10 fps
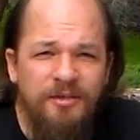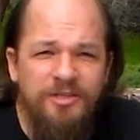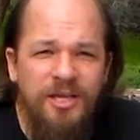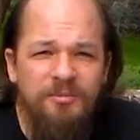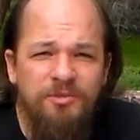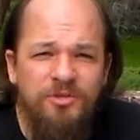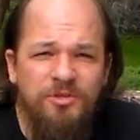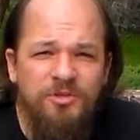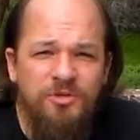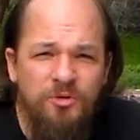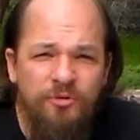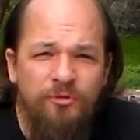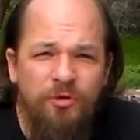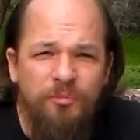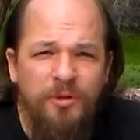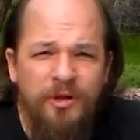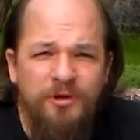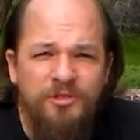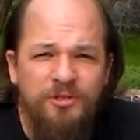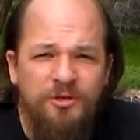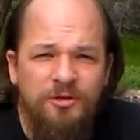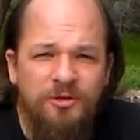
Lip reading: In this game, 2 to 4 players